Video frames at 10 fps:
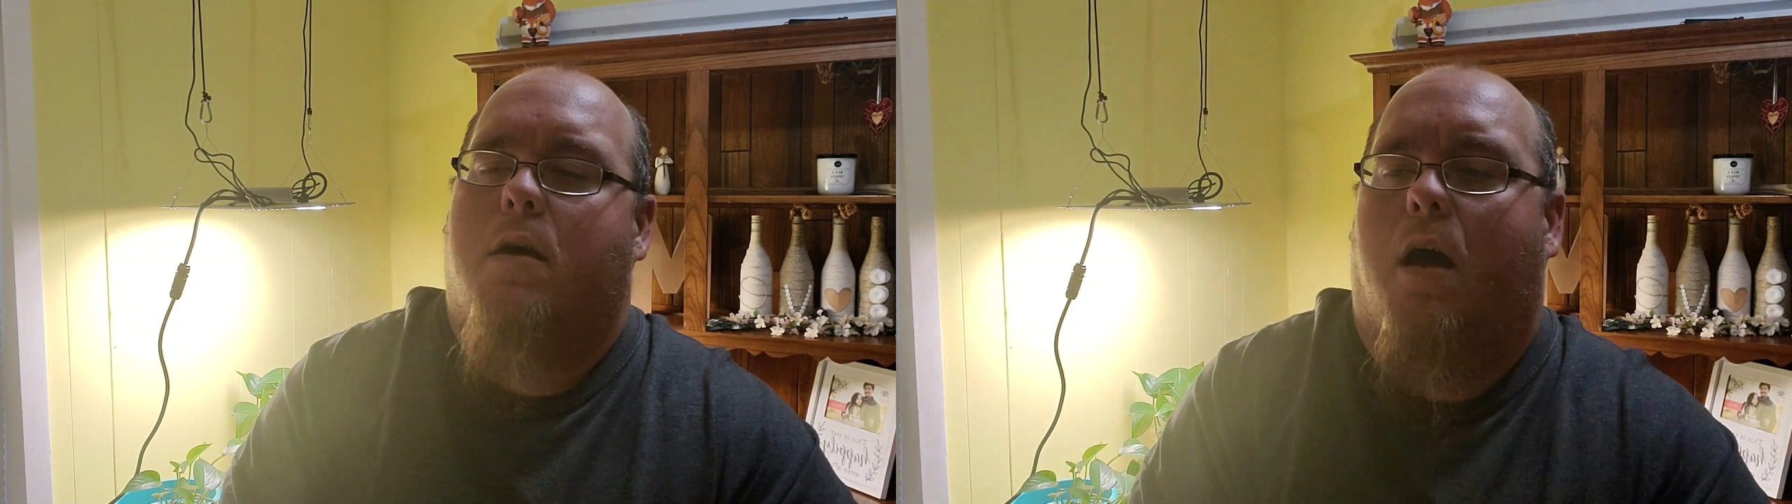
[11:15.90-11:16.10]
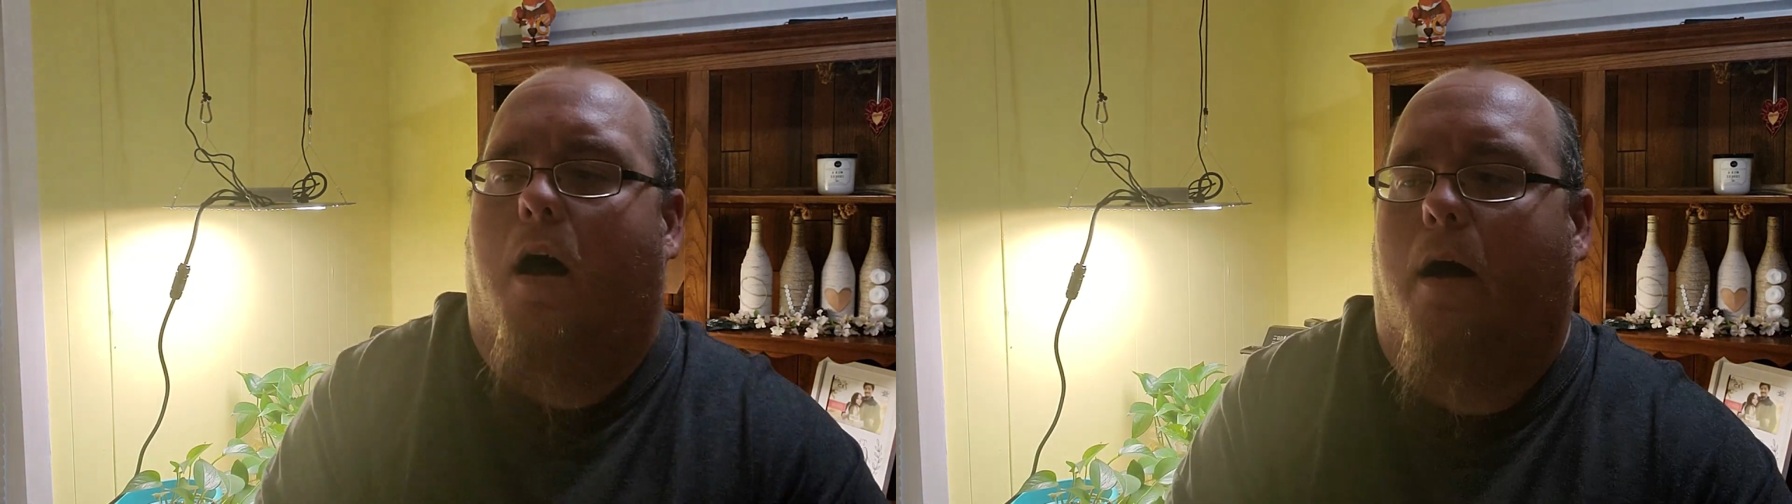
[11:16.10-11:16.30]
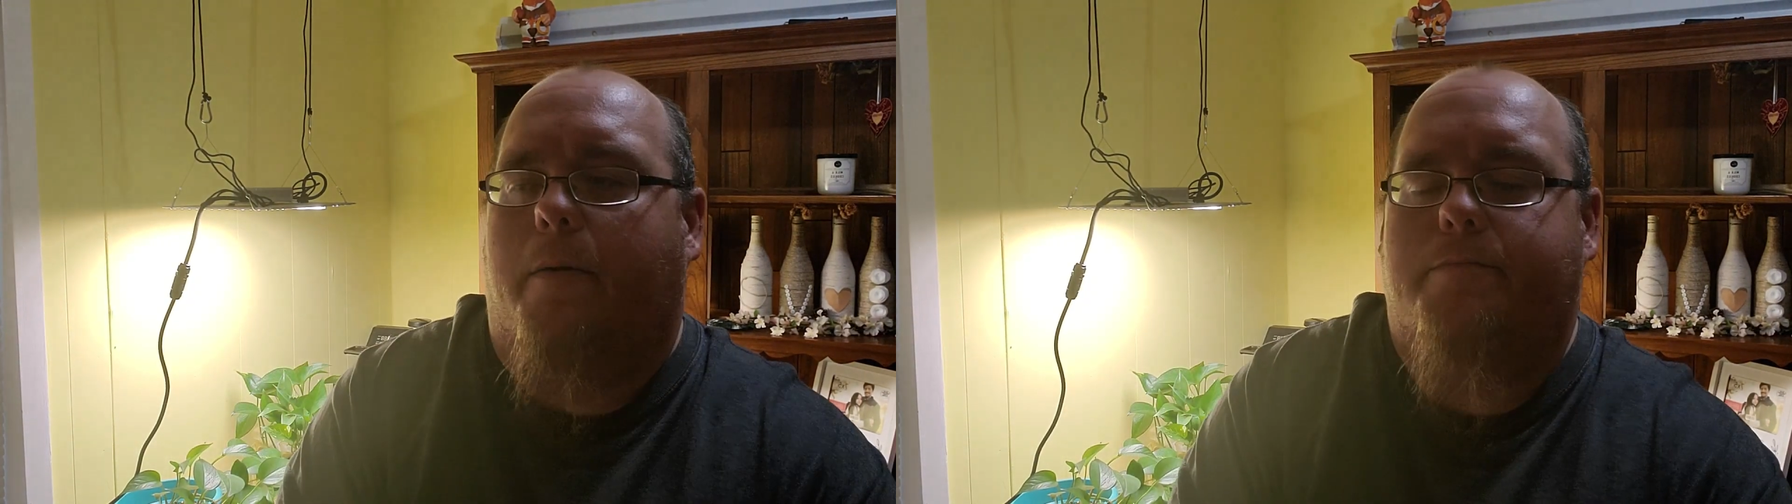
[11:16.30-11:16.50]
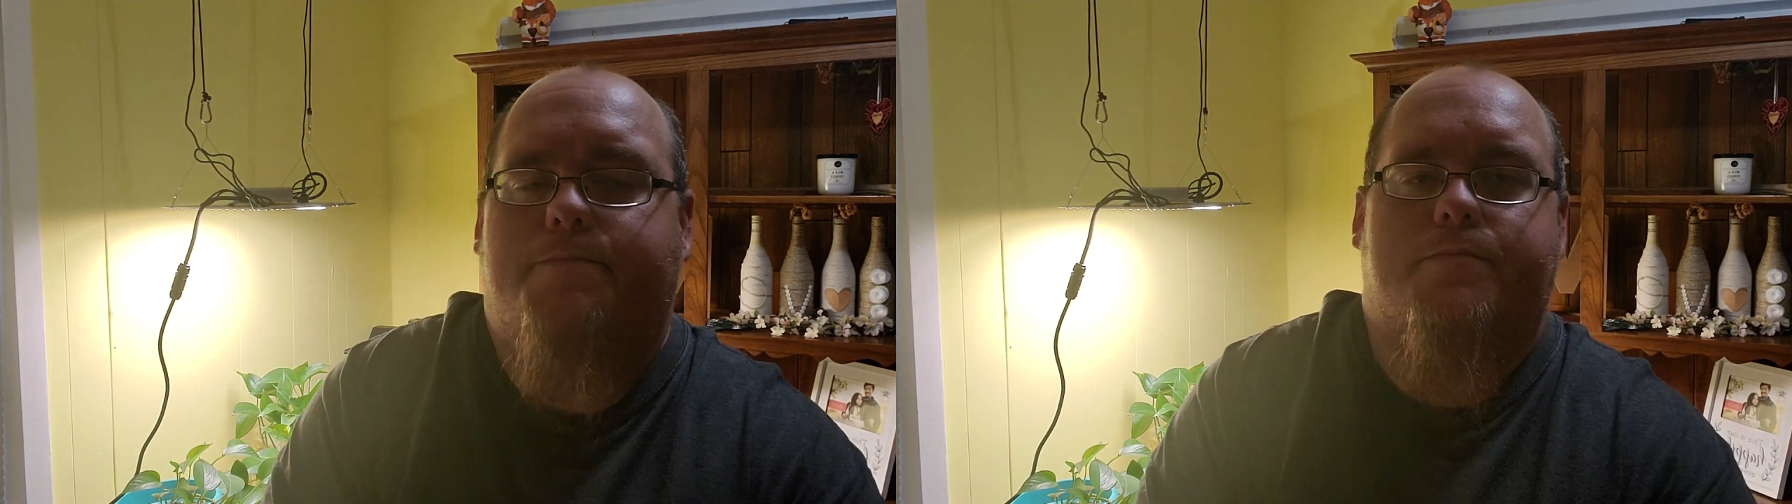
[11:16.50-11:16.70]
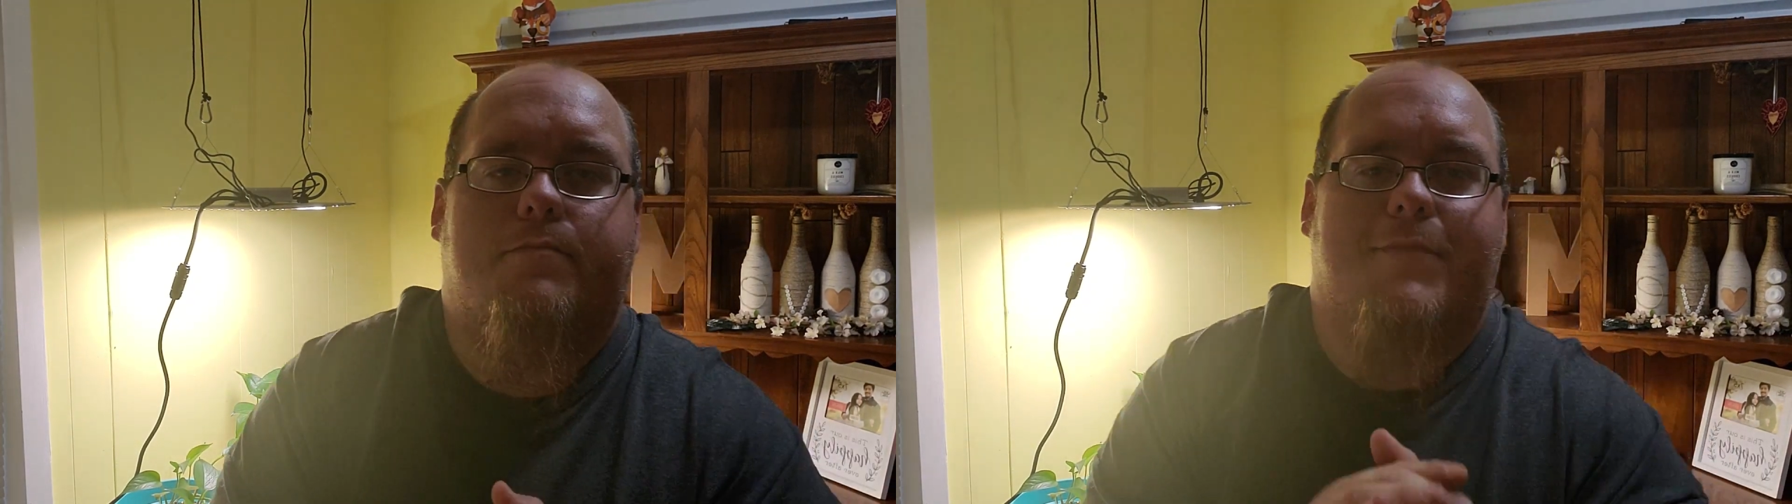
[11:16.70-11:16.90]

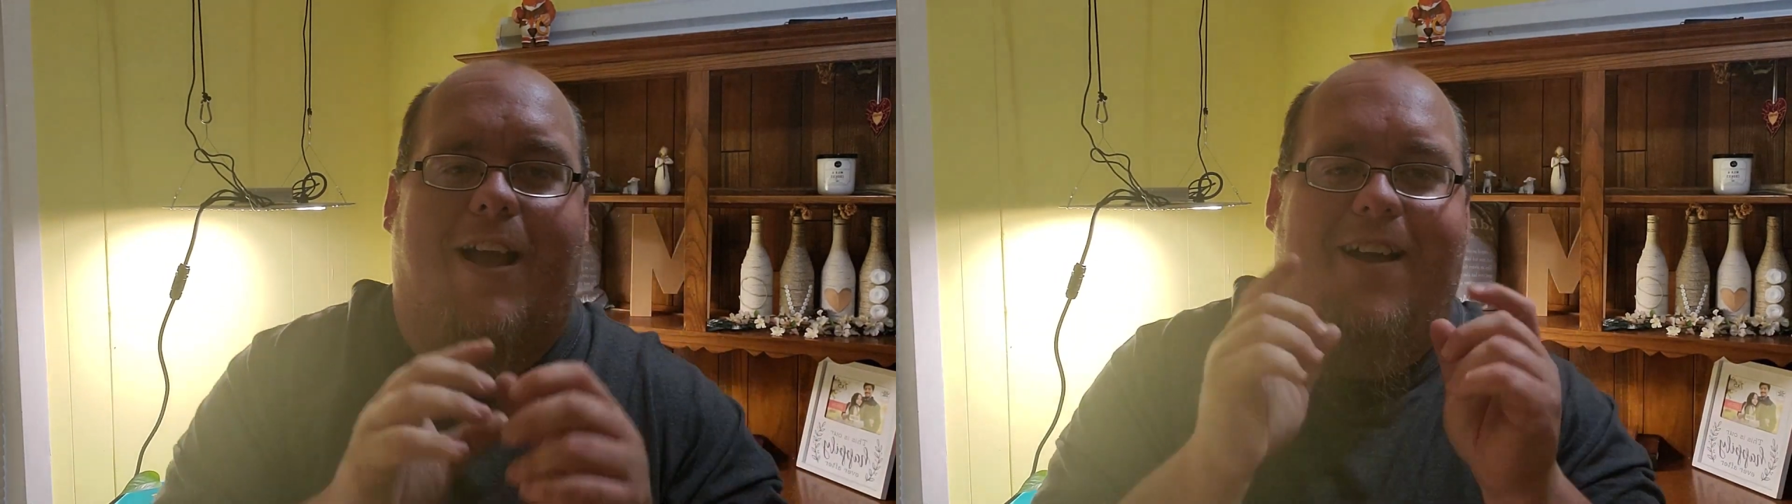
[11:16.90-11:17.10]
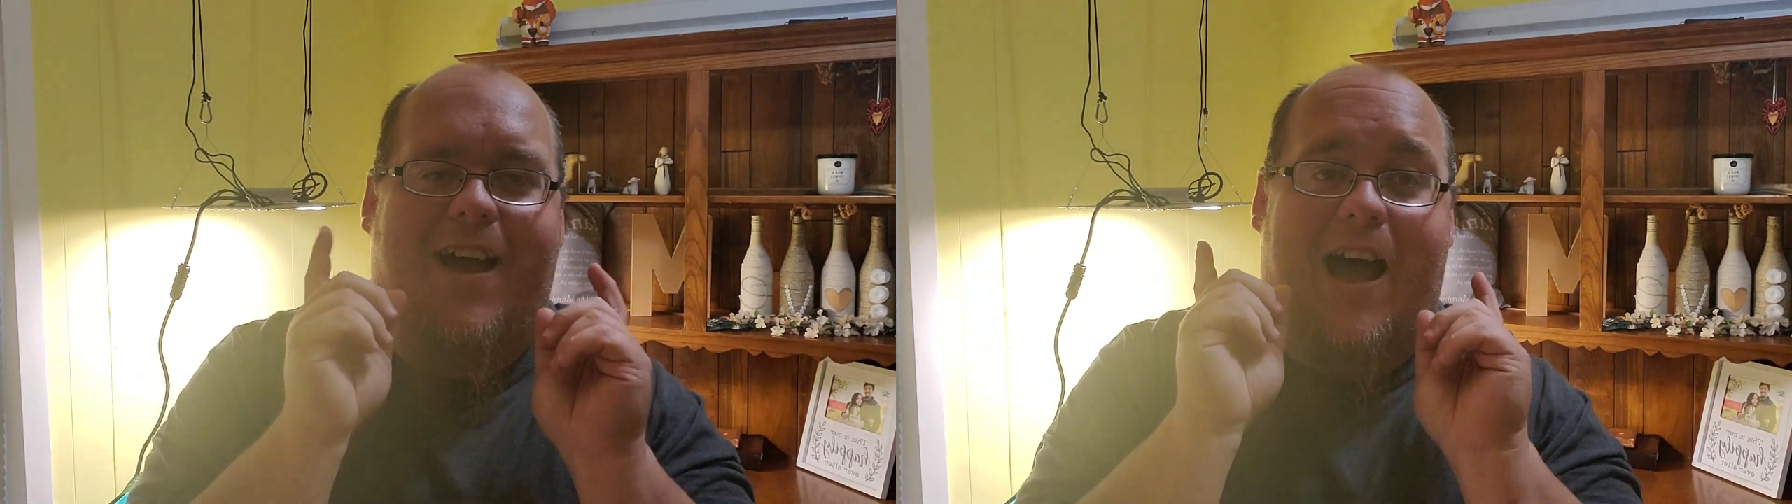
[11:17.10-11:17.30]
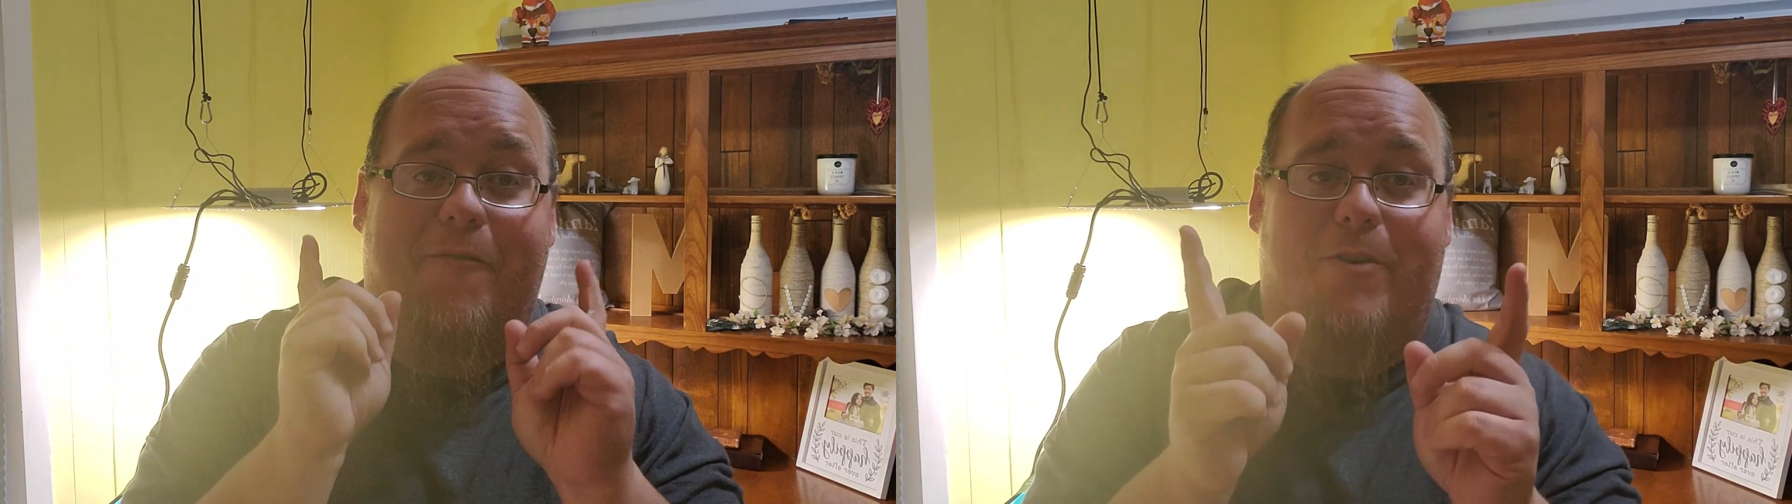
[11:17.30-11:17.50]
I've